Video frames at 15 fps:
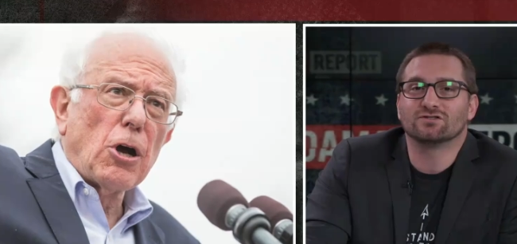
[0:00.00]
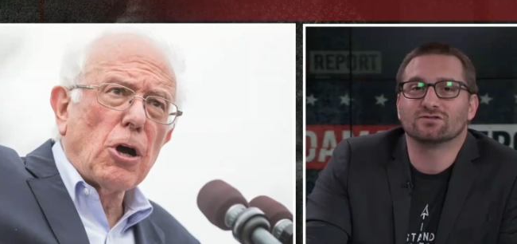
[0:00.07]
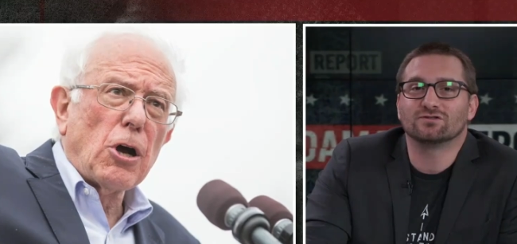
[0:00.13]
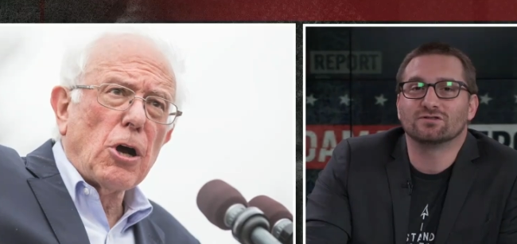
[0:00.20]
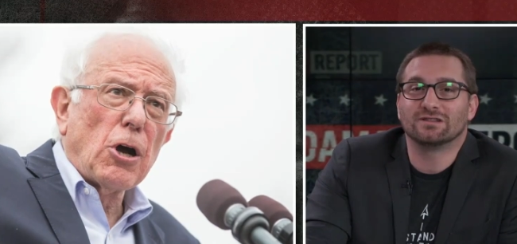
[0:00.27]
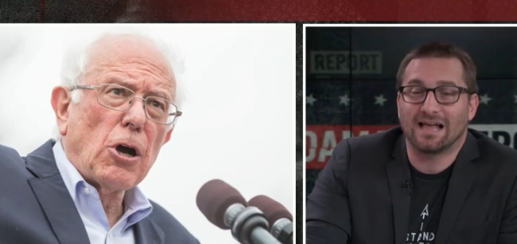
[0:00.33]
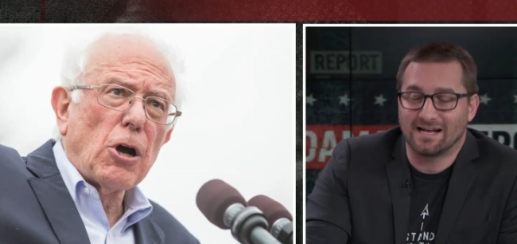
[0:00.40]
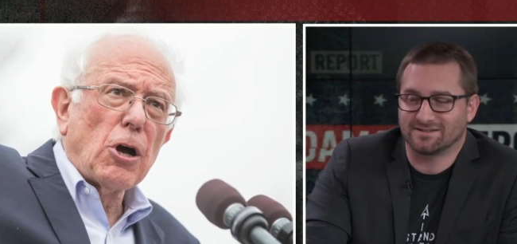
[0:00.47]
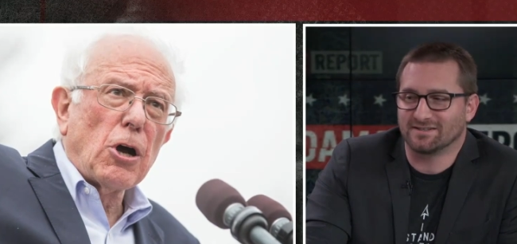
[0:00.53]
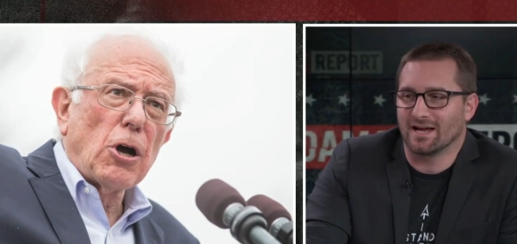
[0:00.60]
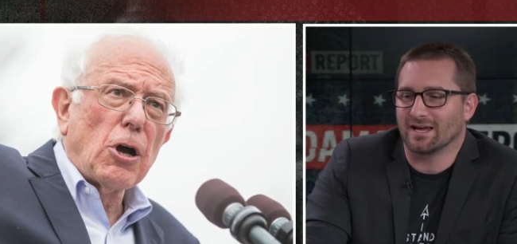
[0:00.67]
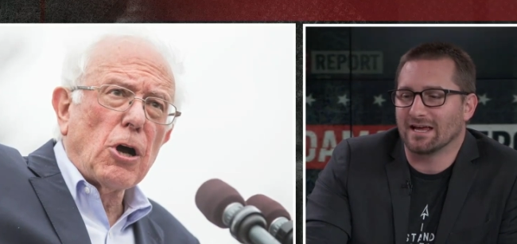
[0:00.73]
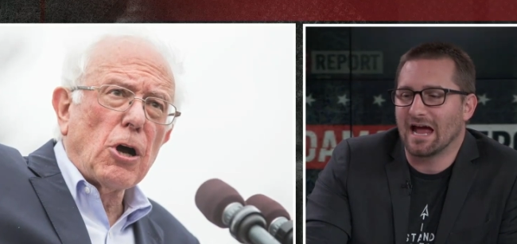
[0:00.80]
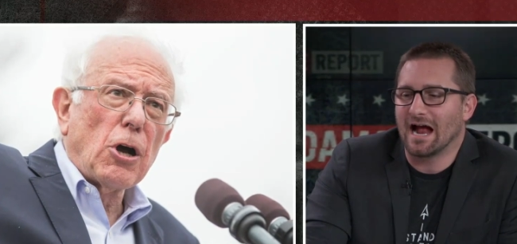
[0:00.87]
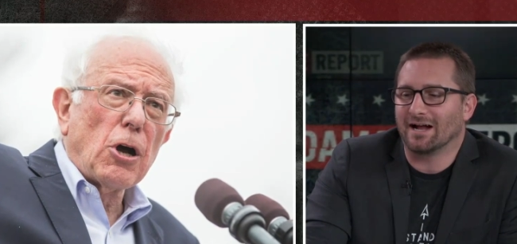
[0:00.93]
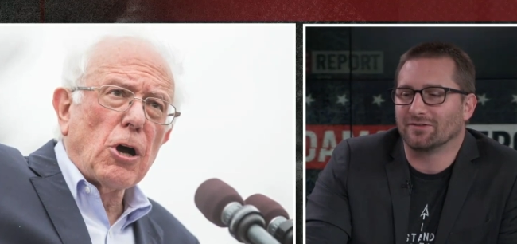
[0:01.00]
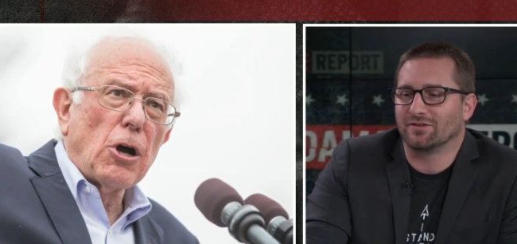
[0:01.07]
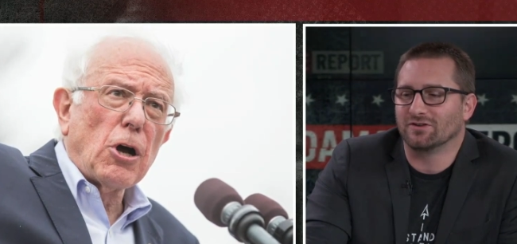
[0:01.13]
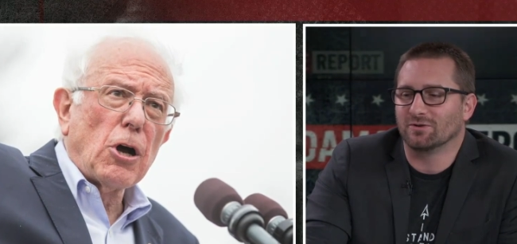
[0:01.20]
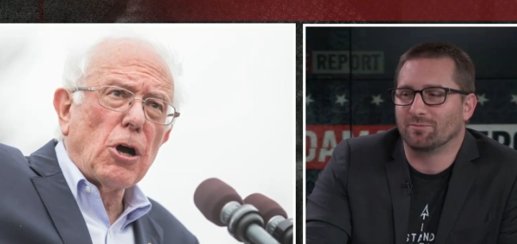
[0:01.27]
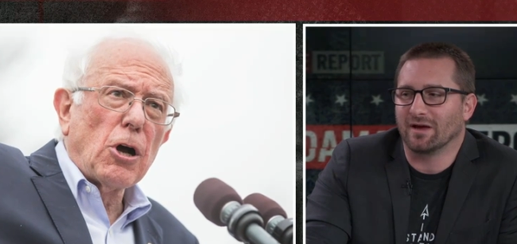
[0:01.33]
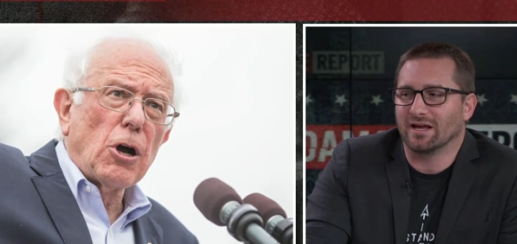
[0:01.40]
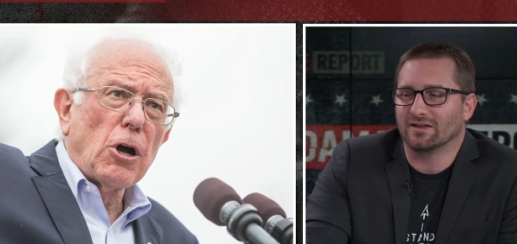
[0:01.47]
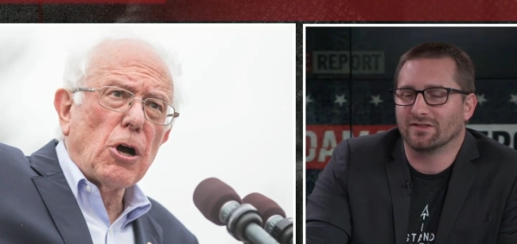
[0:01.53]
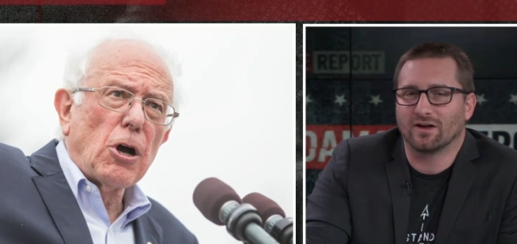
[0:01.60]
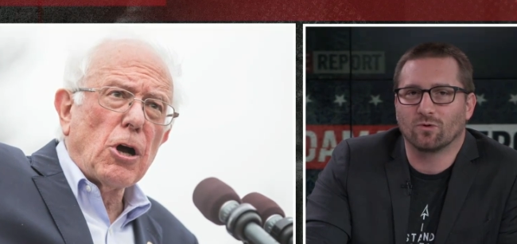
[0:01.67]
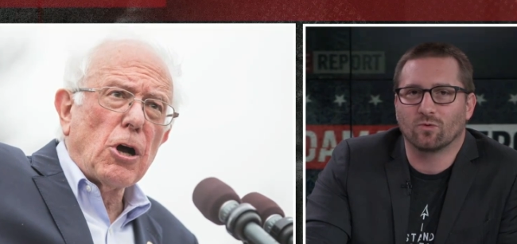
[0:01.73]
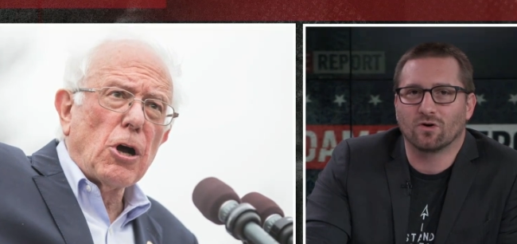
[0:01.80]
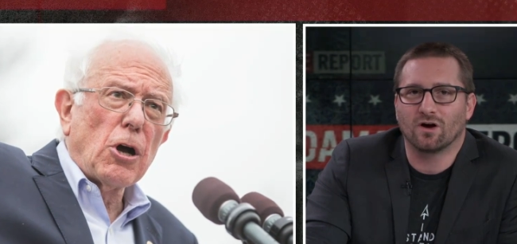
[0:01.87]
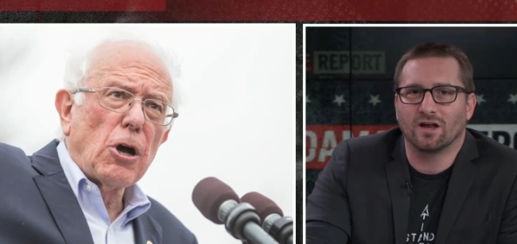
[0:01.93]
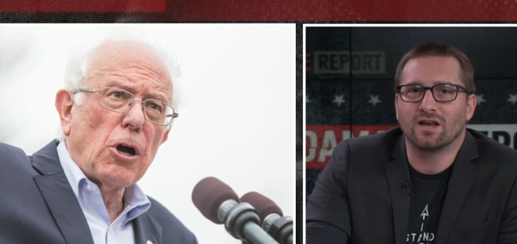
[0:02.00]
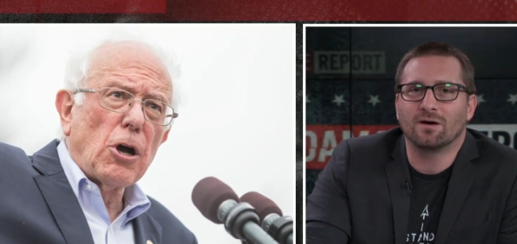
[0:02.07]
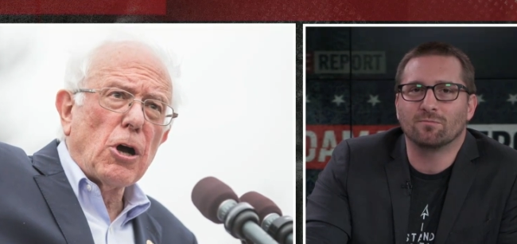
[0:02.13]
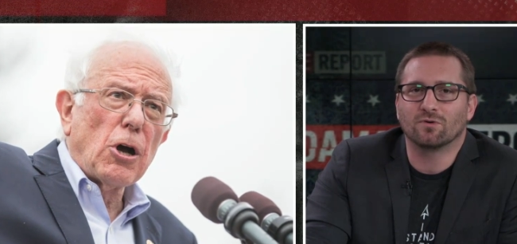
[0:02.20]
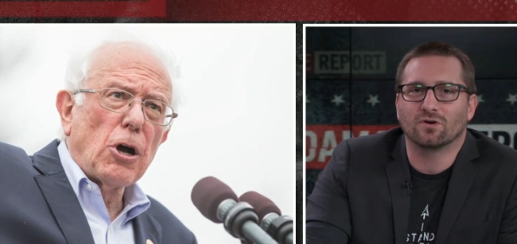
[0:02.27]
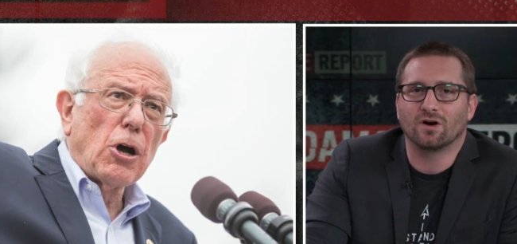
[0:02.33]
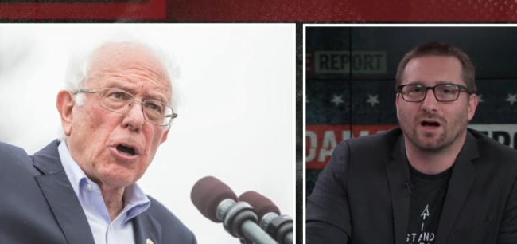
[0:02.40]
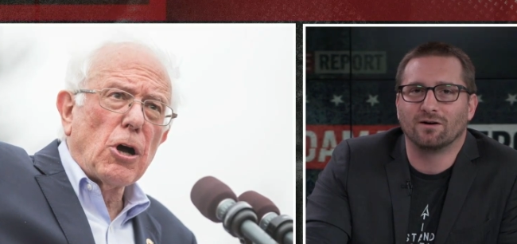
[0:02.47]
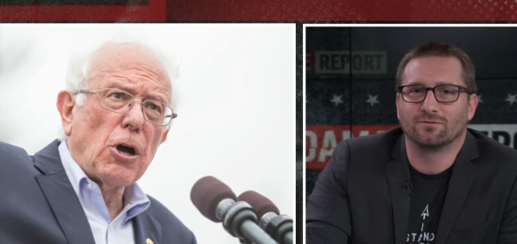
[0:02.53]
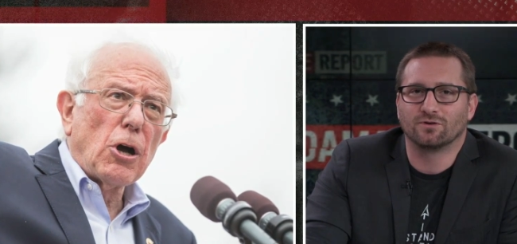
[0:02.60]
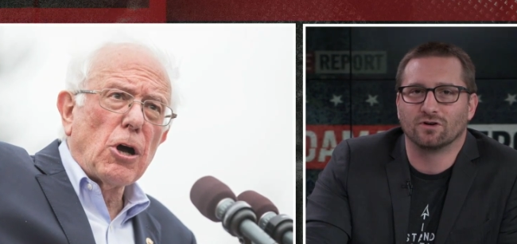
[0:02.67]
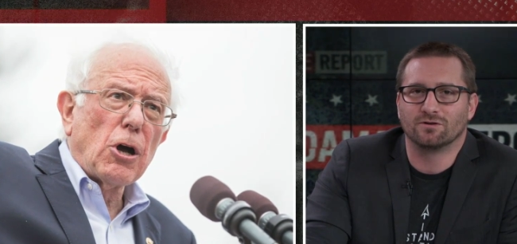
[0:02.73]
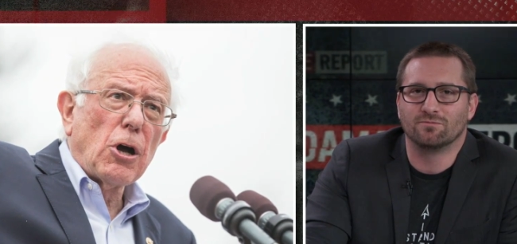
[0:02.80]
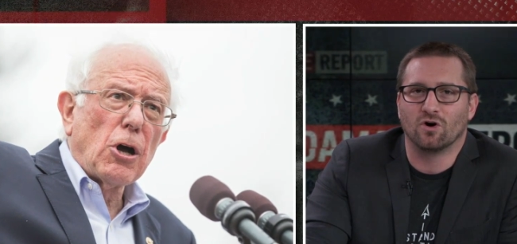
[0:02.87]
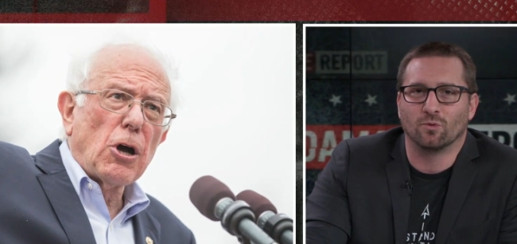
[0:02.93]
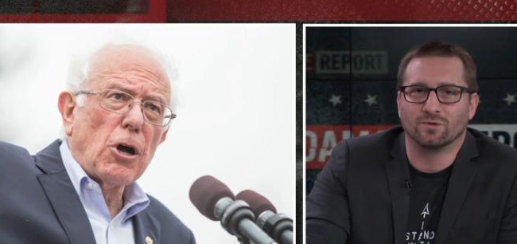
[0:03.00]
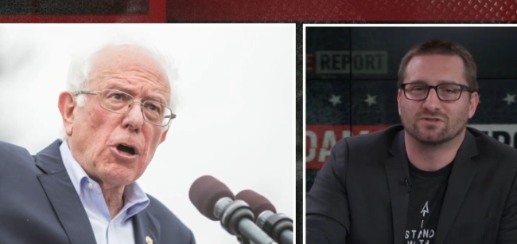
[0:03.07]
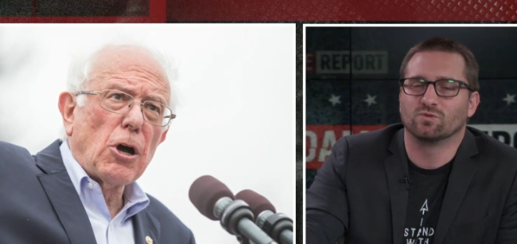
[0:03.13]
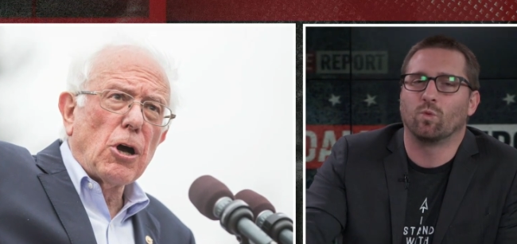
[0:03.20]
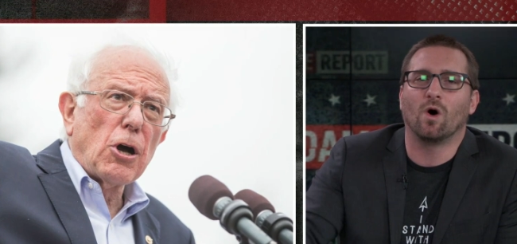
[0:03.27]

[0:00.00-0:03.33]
Speaker 1: Last night at the debate, there were a number of good moments.